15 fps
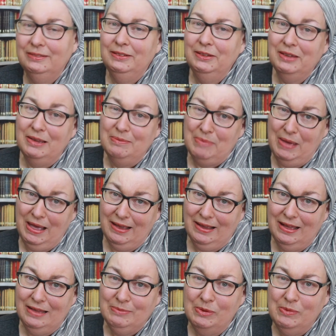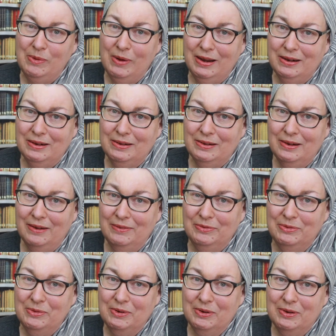Looking back, I'm aware
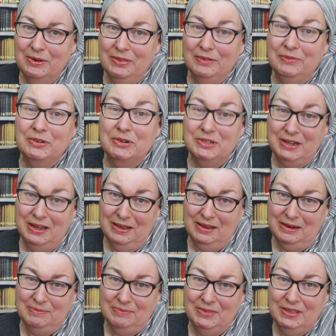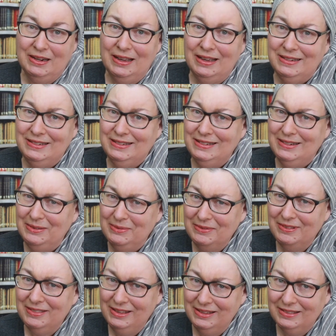for the first time that I
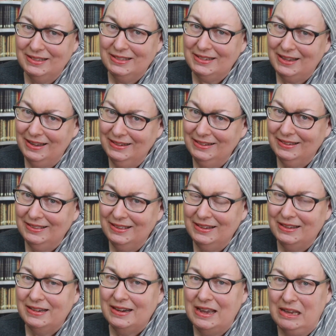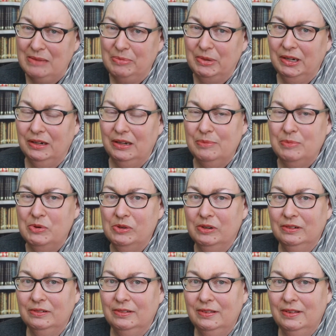don't think this kind of thing could happen
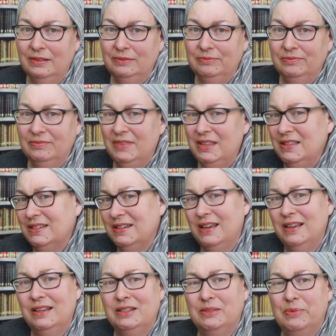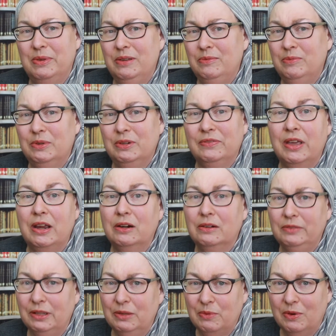anymore. These days, we would have
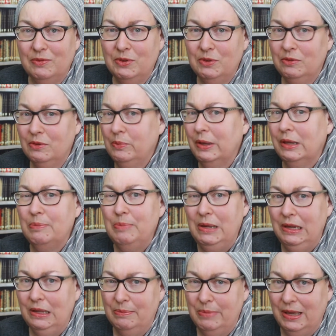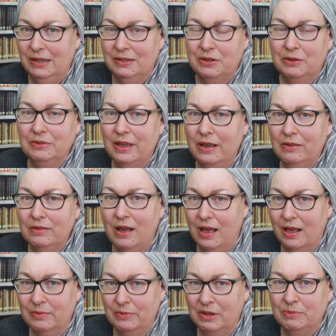carefully reviewed the Wikipedia page on Gail
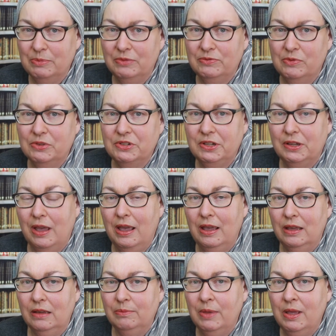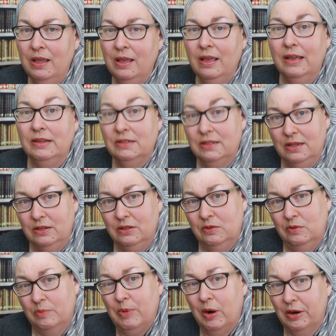Godwin before she came and seen who
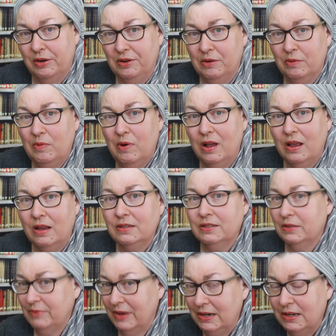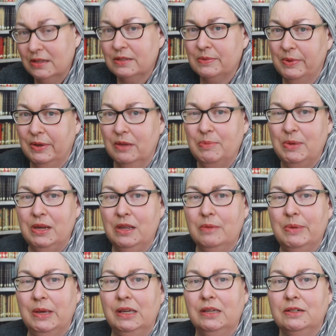her partner was and read his Wikipedia
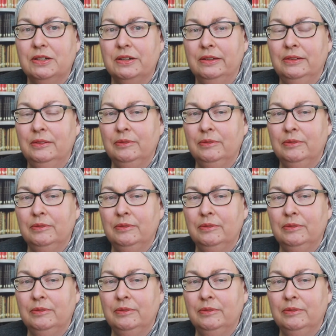page.